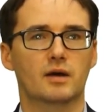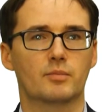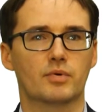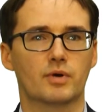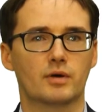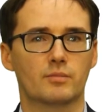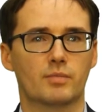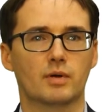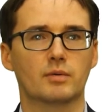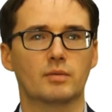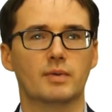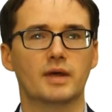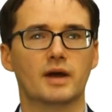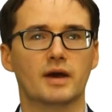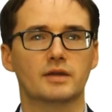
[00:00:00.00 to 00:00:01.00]

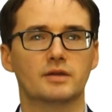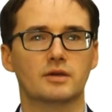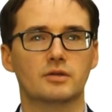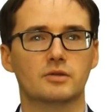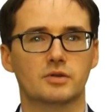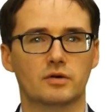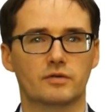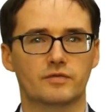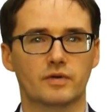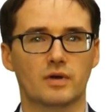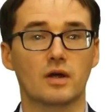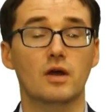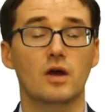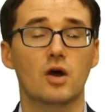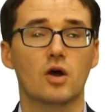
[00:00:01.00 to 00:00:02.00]
probably IT software,
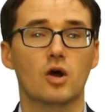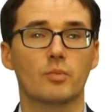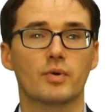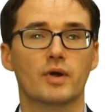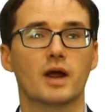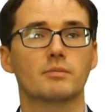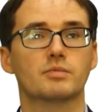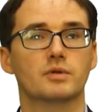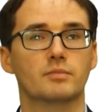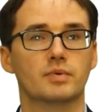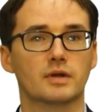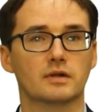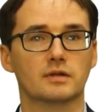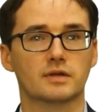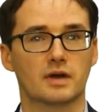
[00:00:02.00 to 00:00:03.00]
or perhaps
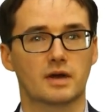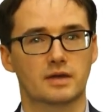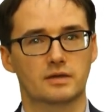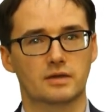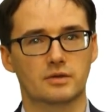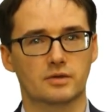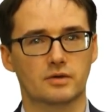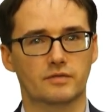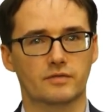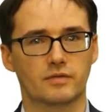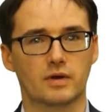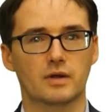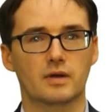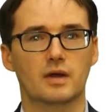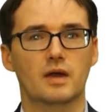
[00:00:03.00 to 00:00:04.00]
build IT
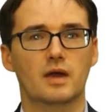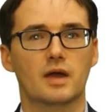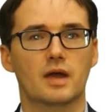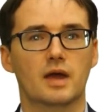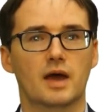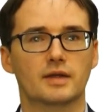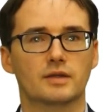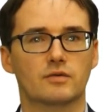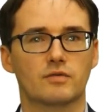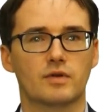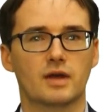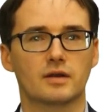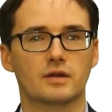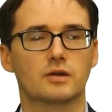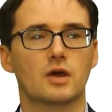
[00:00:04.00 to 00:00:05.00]
software and
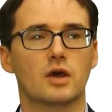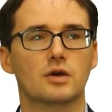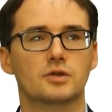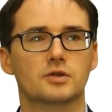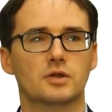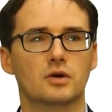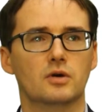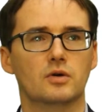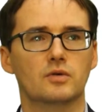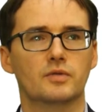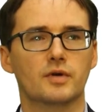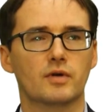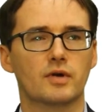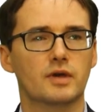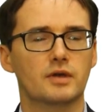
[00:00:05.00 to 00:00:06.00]
create it. So
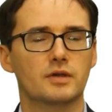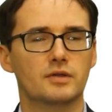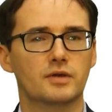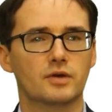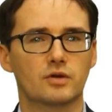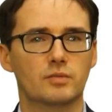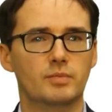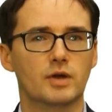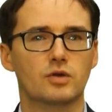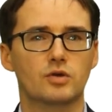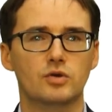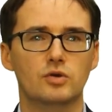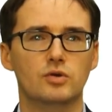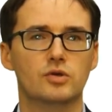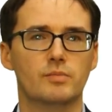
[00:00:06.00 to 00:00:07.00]
there could be a
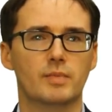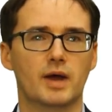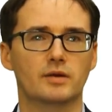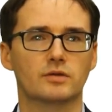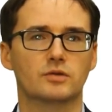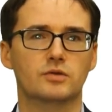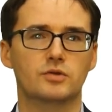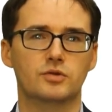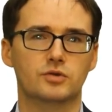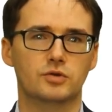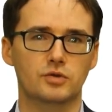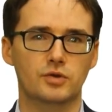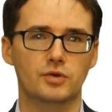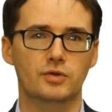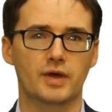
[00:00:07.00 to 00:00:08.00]
huge amount to
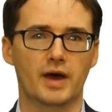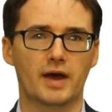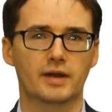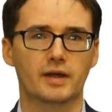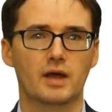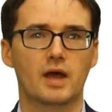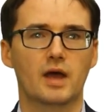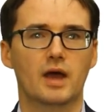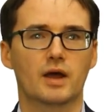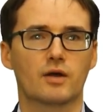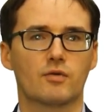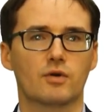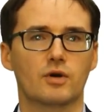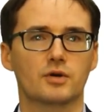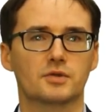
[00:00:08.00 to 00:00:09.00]
do that
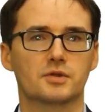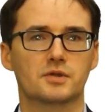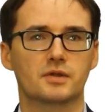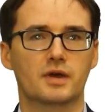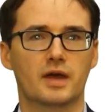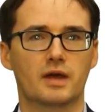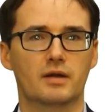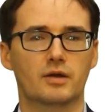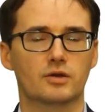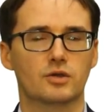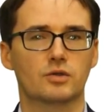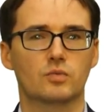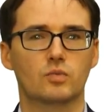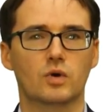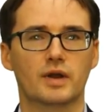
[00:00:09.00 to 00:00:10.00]
across not
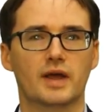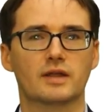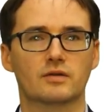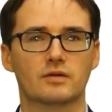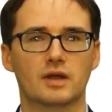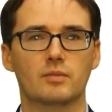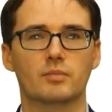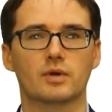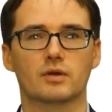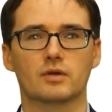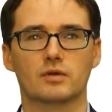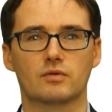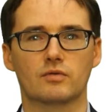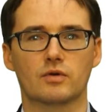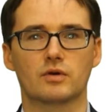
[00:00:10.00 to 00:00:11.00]
just one entity, but
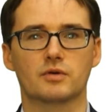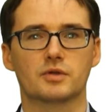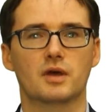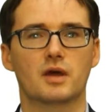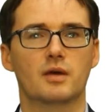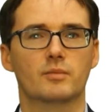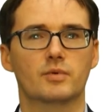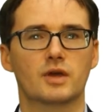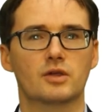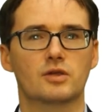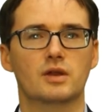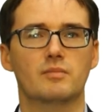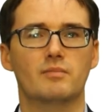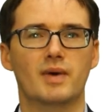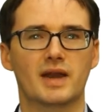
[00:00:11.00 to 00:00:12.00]
across
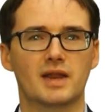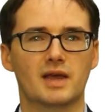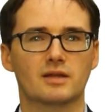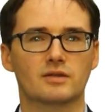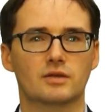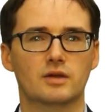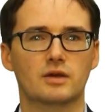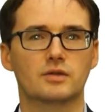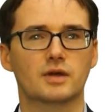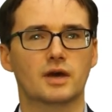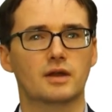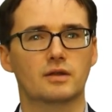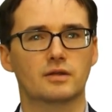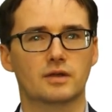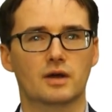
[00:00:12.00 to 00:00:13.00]
potentially many entities
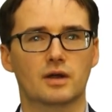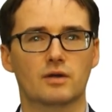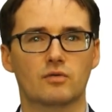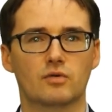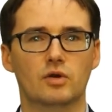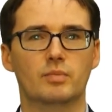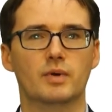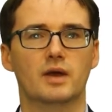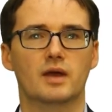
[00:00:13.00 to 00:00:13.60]
and an entire group